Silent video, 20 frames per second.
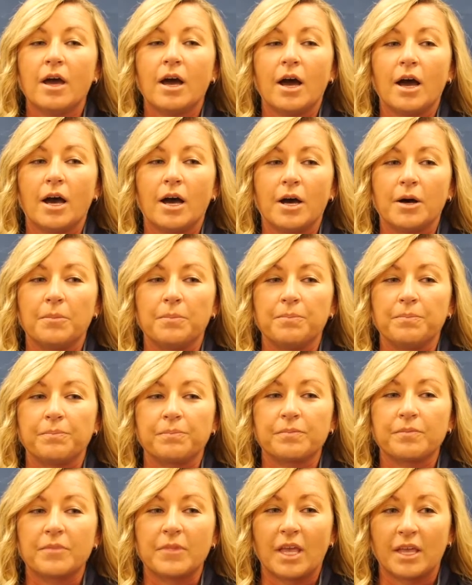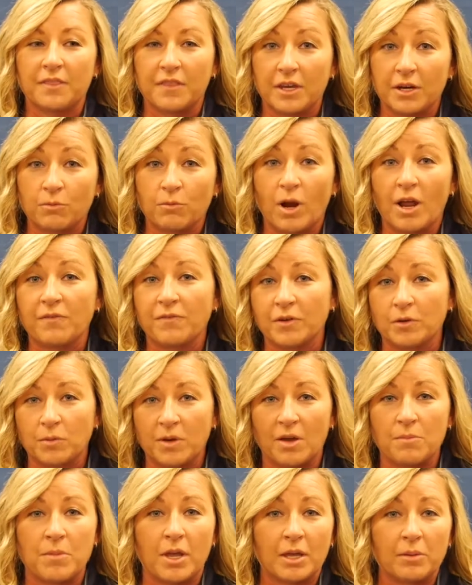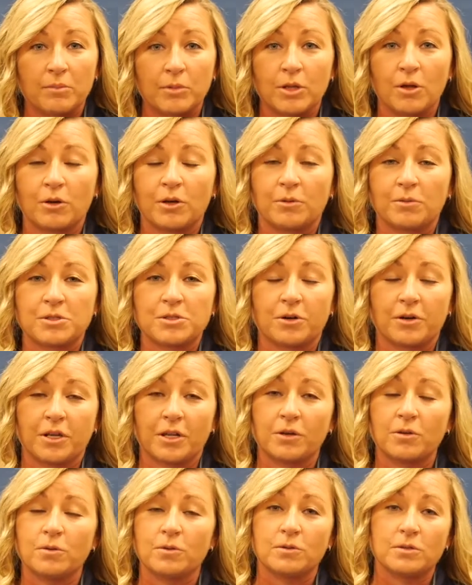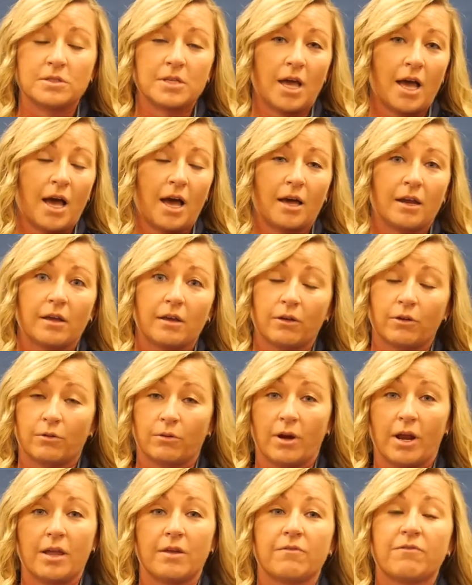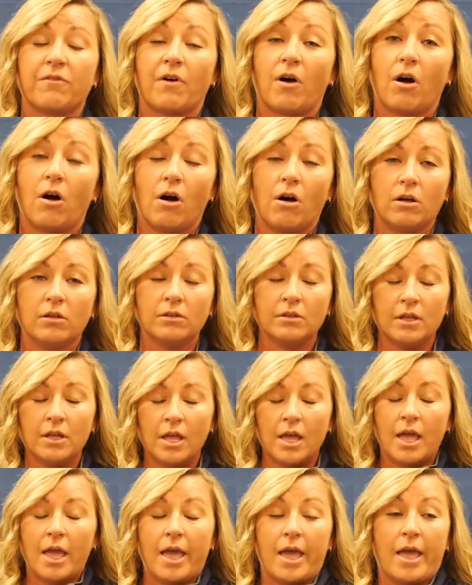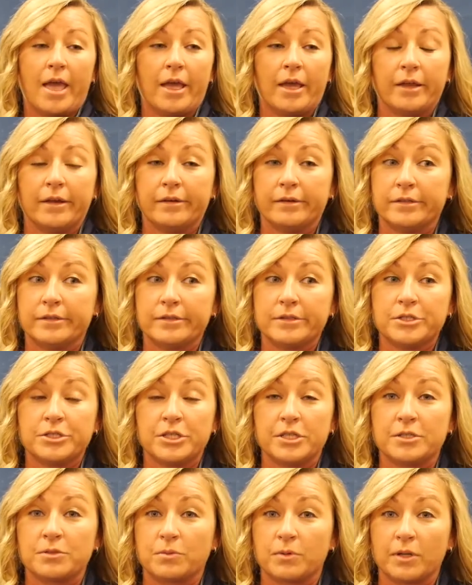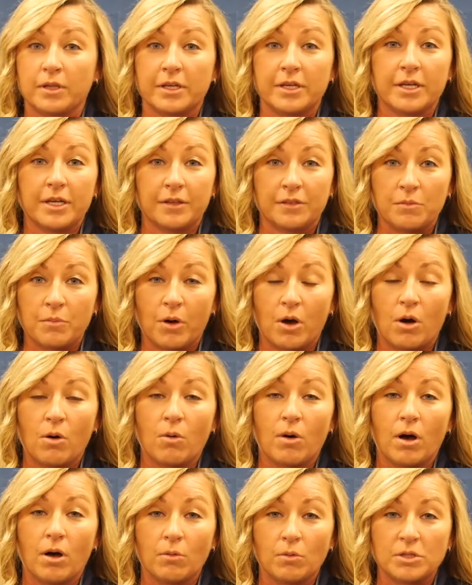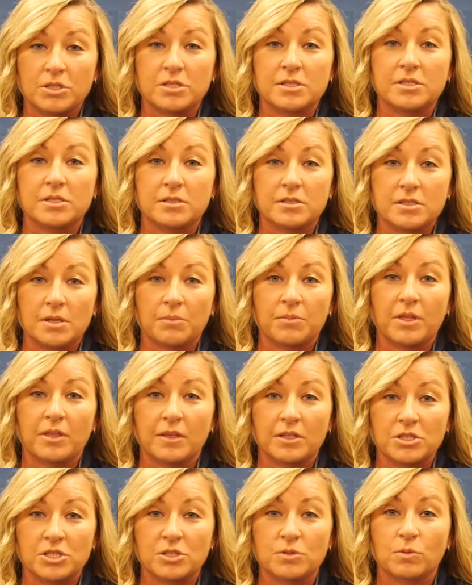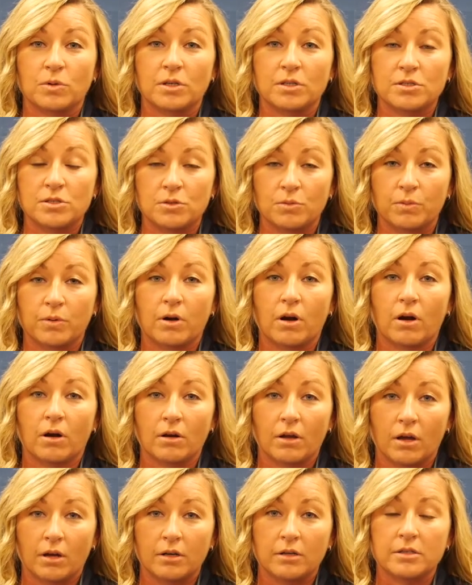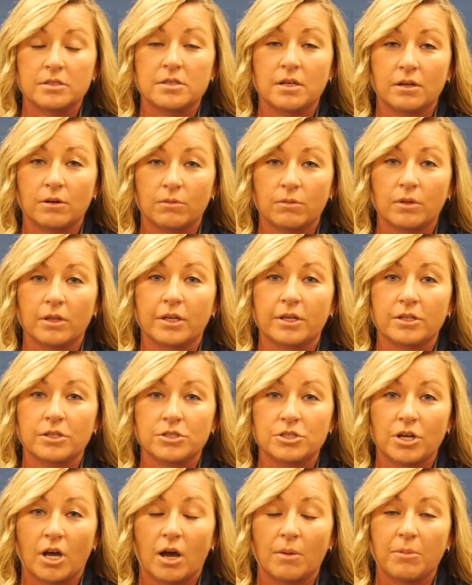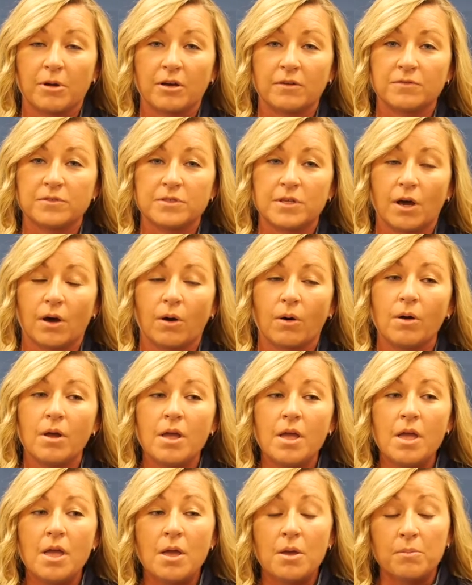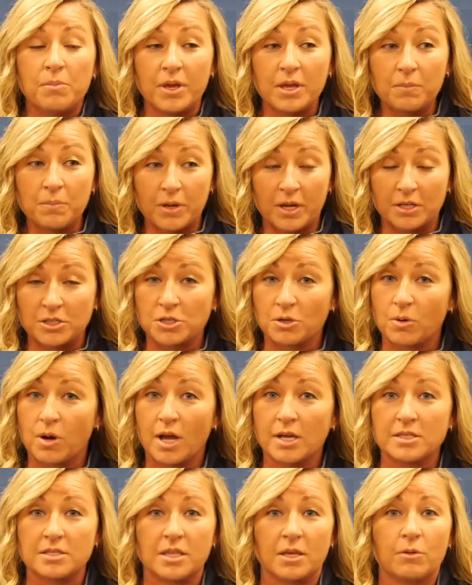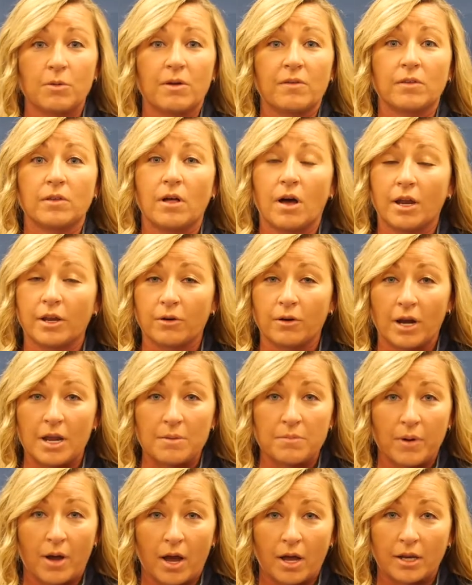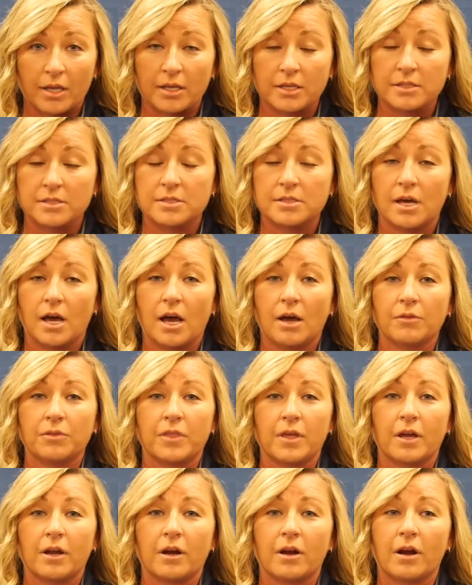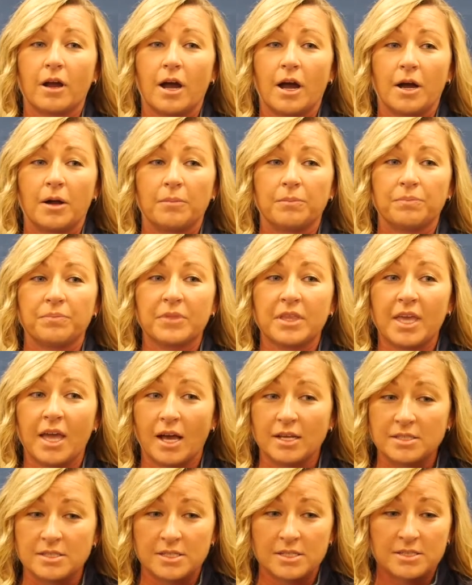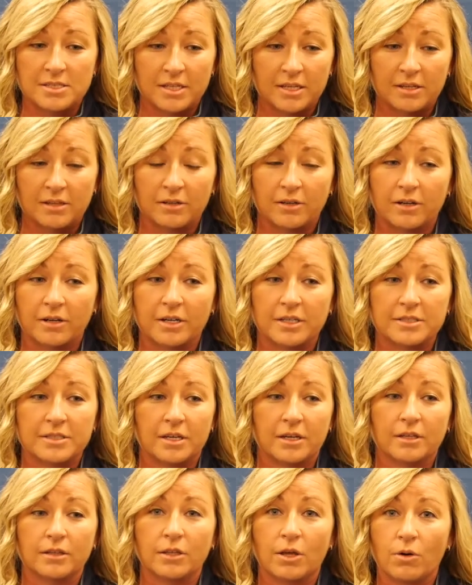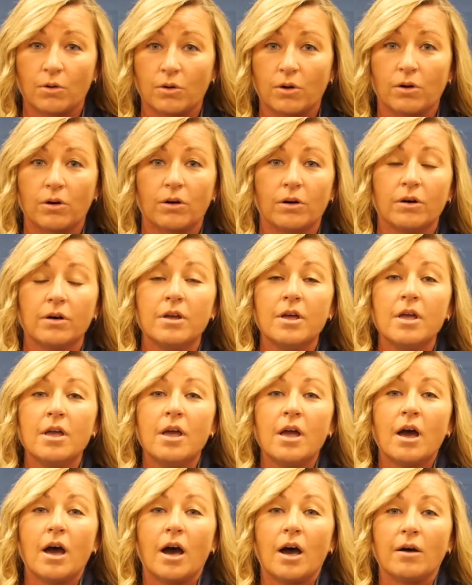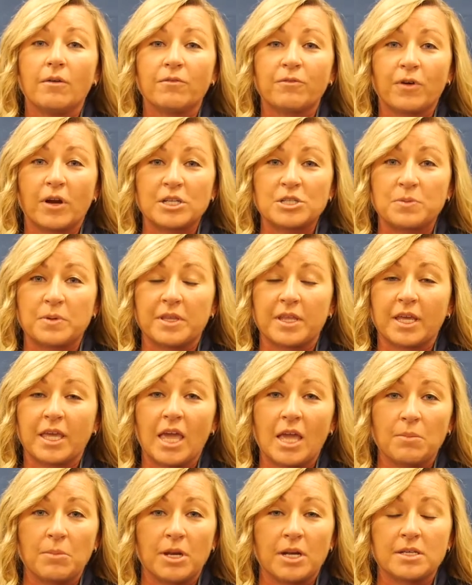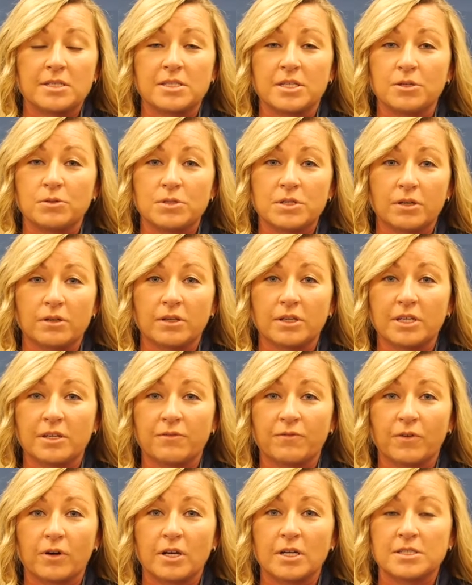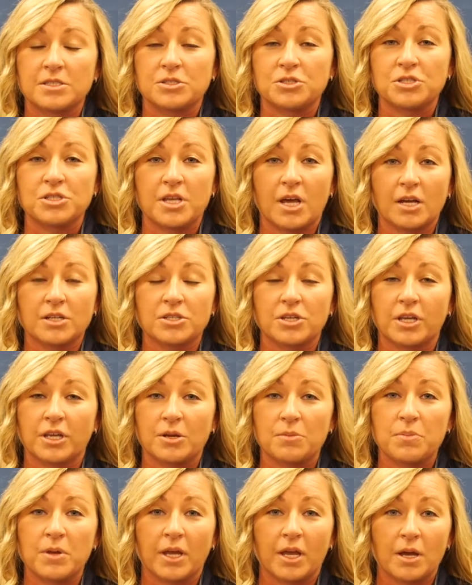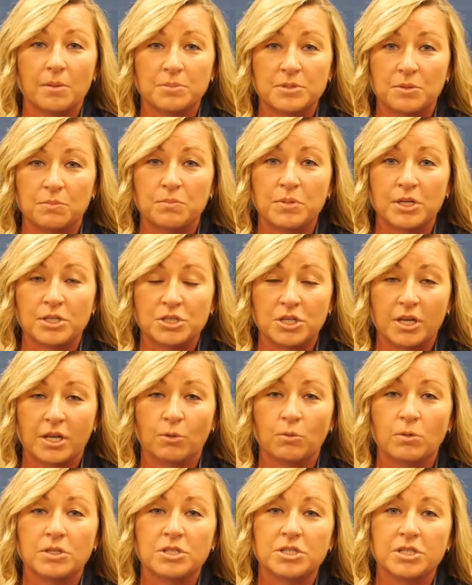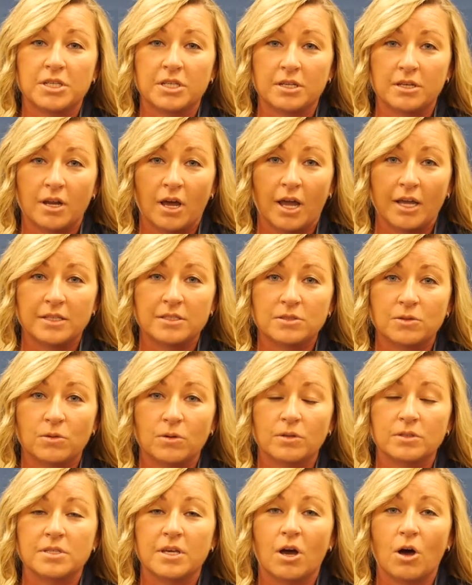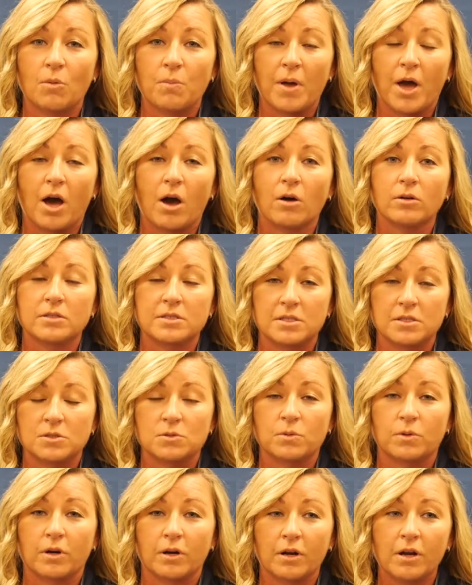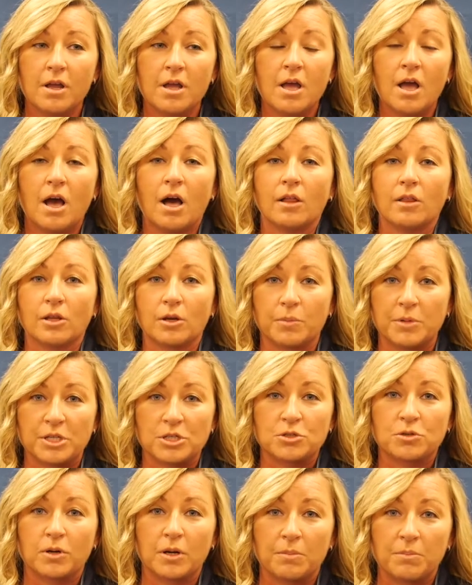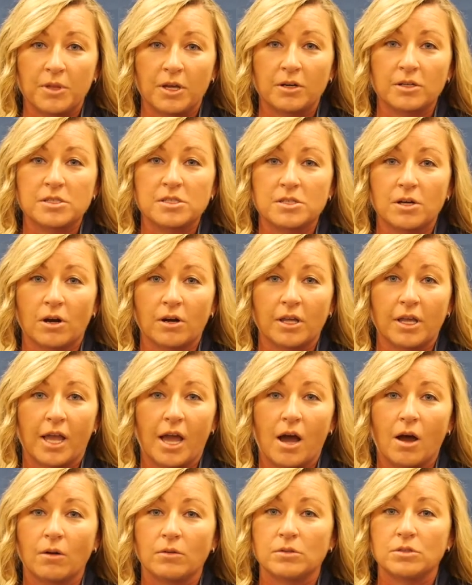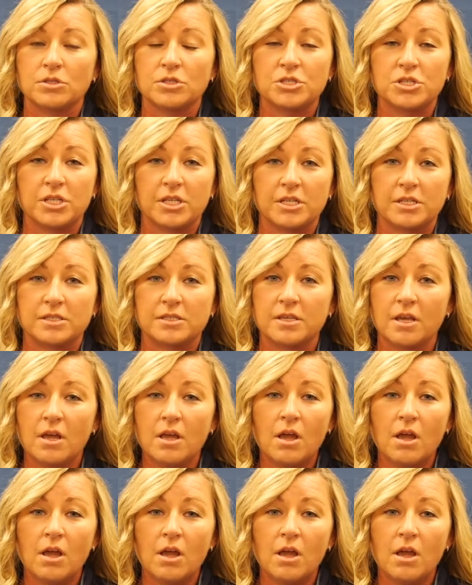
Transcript: And then in right field, we have Megan Maloney returning, who's had a great fall, and she's really hitting the ball well, which is something that she's worked super hard on and has done a really good job of. So big picture-wise, I think we have a lot of great bodies out there. Cassidy Ziegler is a local freshman that came in as a utility for us, and she's actually going to pick up some pitching, which she did in high school, to help out since we're a little bit trim there starting out, and she's